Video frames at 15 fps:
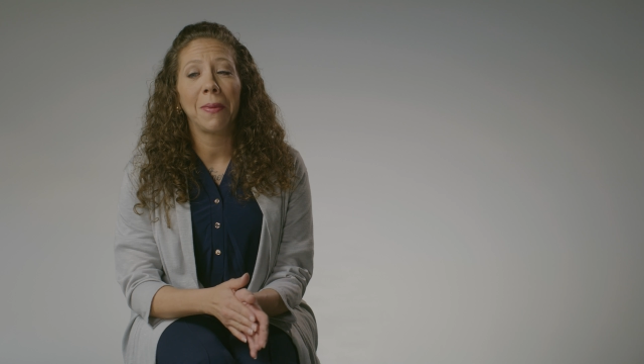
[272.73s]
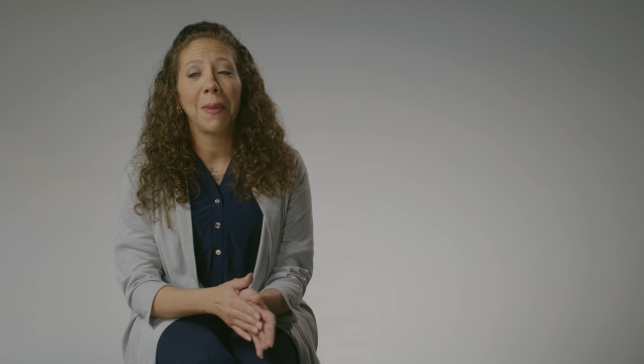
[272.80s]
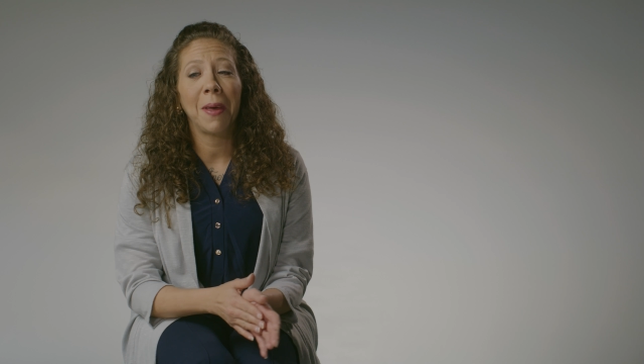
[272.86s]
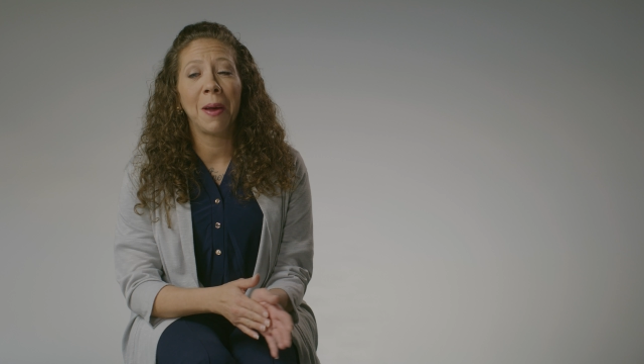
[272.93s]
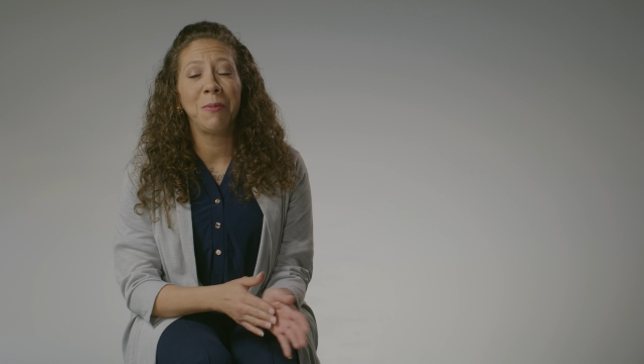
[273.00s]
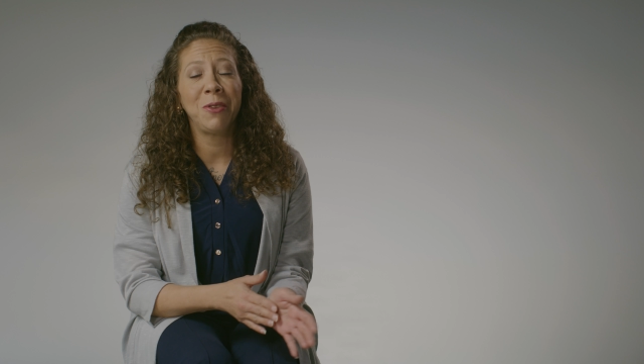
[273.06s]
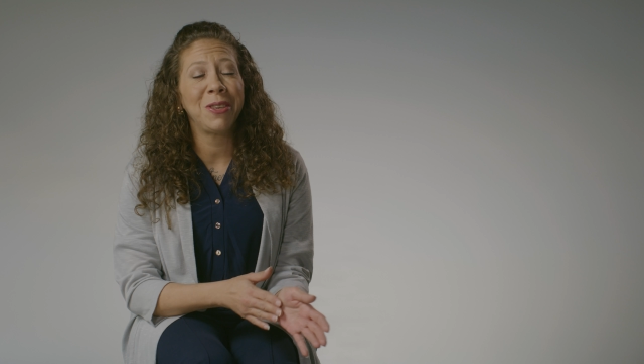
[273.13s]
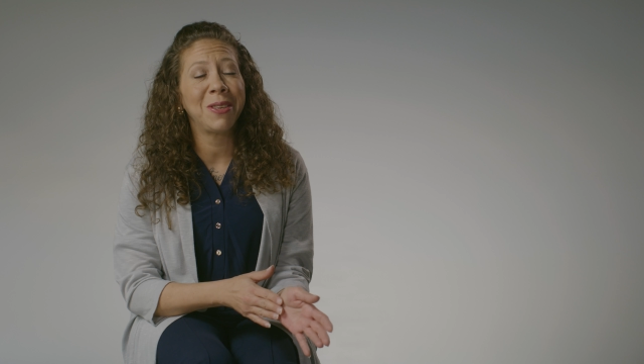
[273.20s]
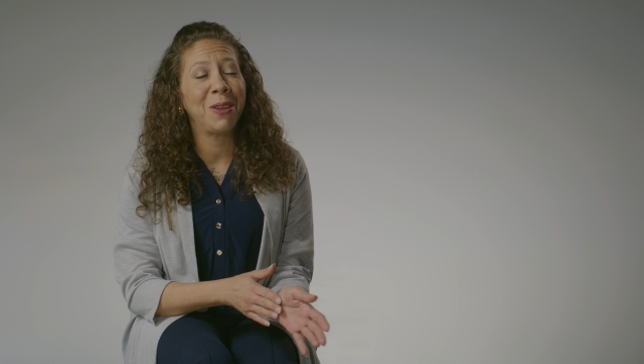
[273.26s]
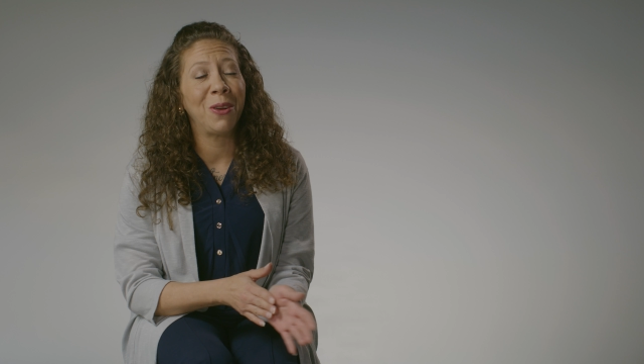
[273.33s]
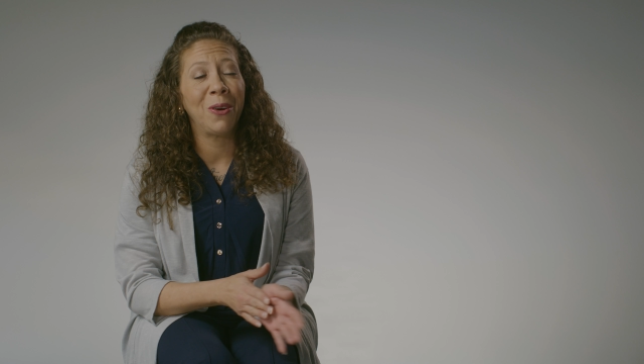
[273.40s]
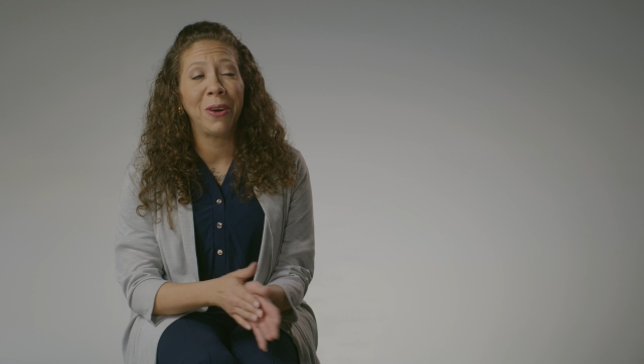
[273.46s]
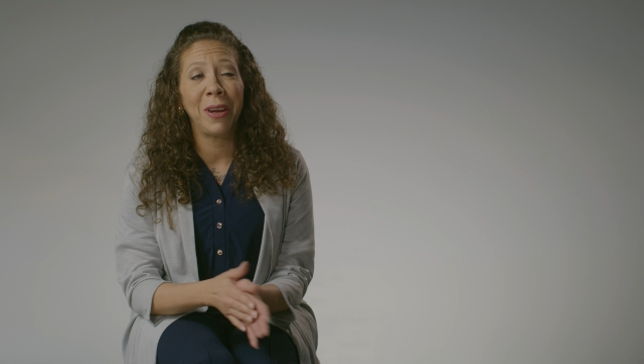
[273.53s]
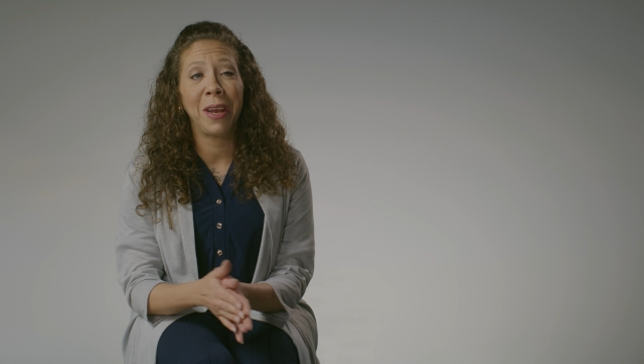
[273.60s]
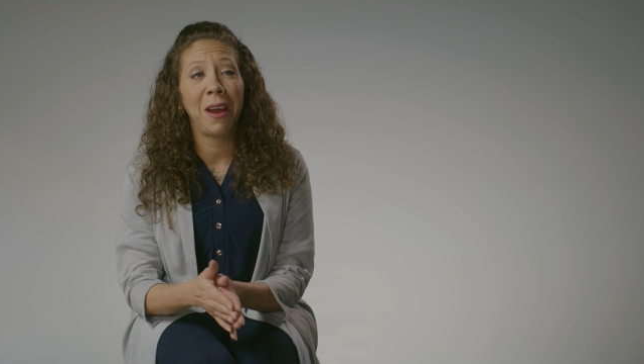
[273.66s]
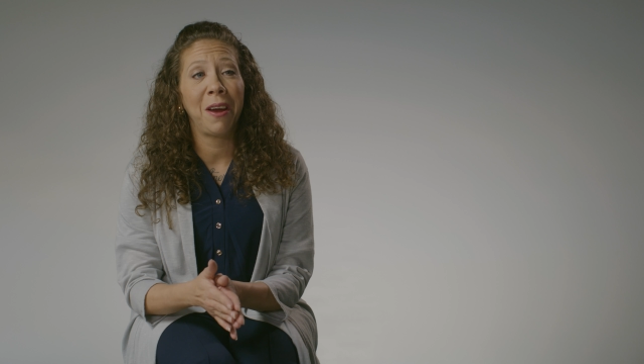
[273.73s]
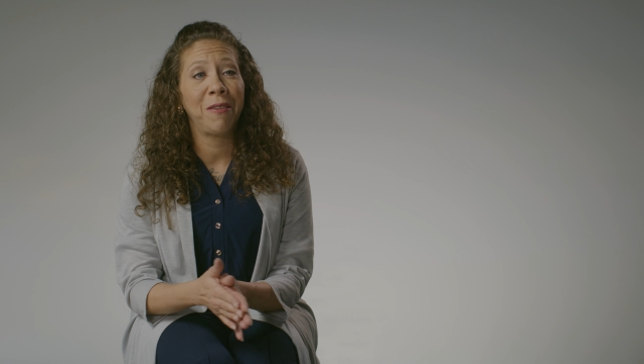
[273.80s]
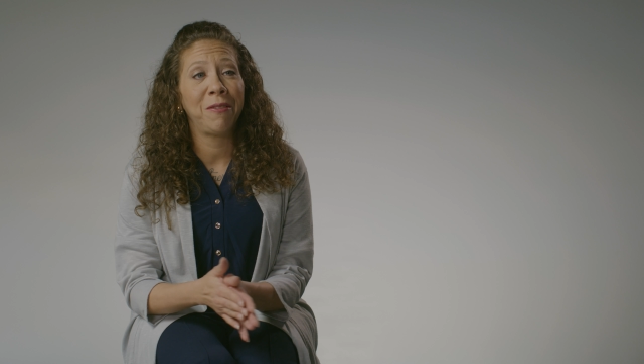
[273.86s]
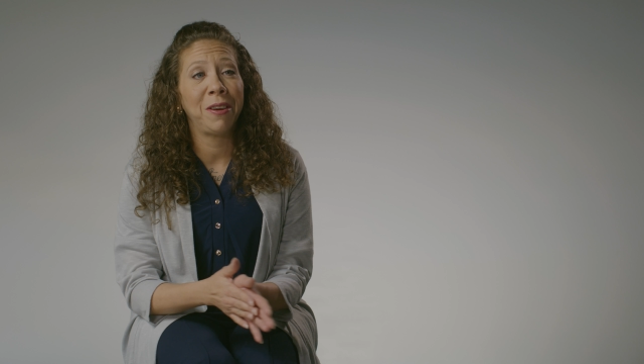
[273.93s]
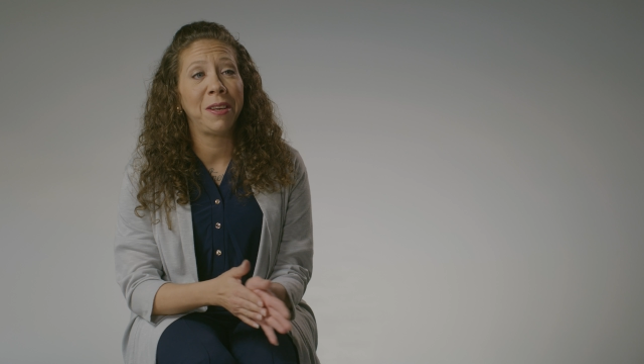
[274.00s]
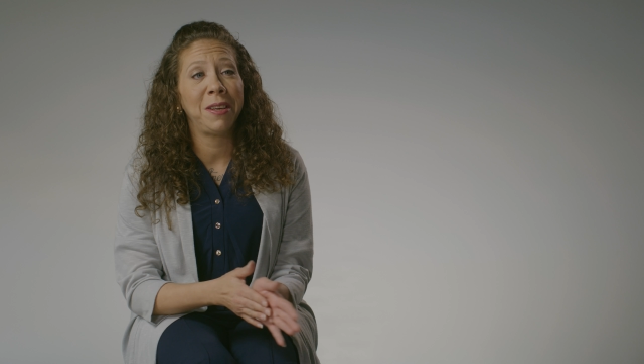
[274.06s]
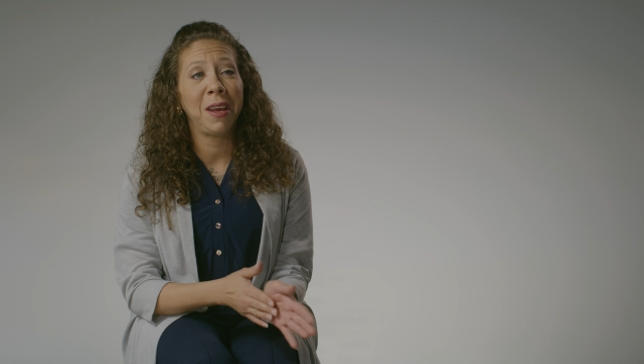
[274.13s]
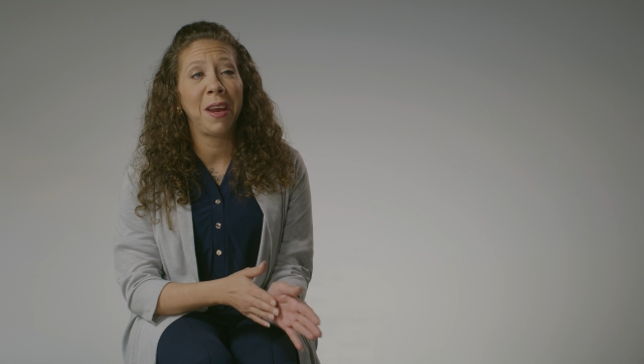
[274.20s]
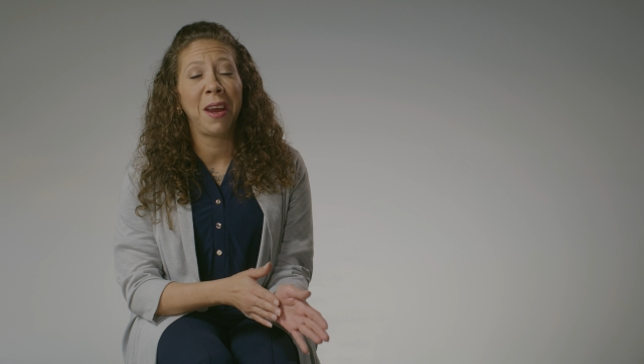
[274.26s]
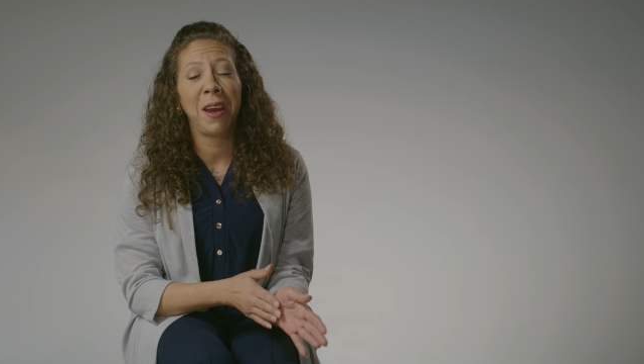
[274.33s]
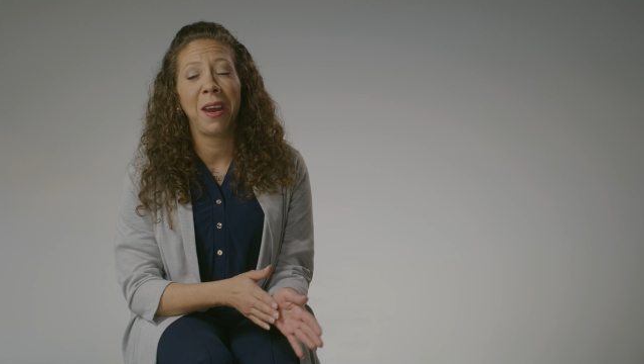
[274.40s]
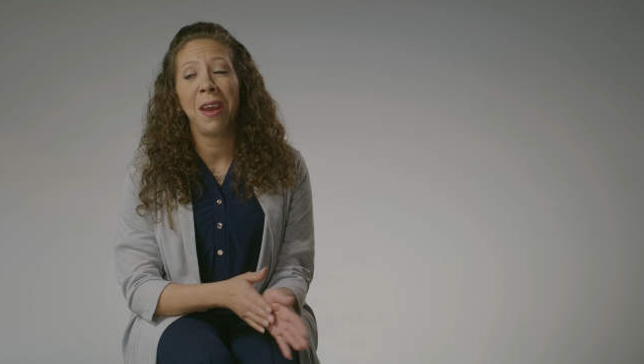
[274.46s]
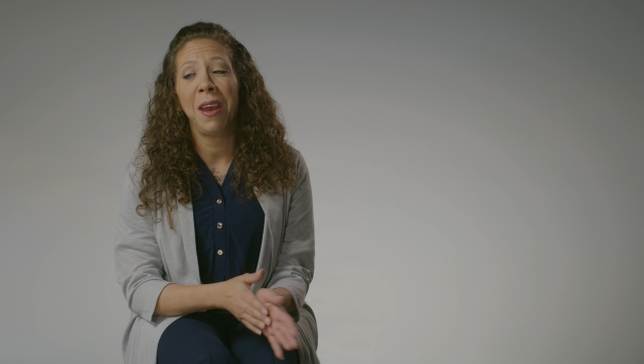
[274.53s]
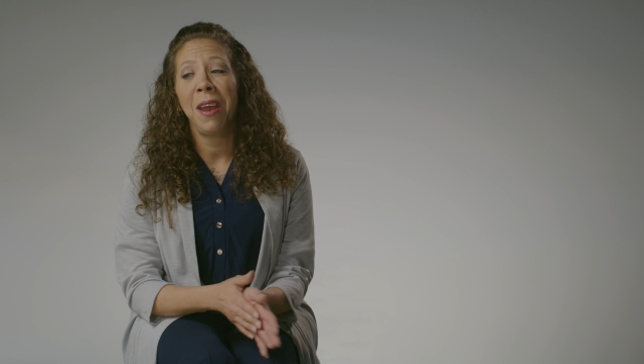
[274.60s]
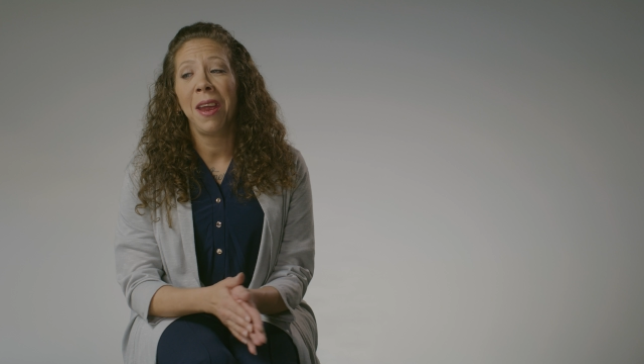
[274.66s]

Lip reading: I'm just learning every day.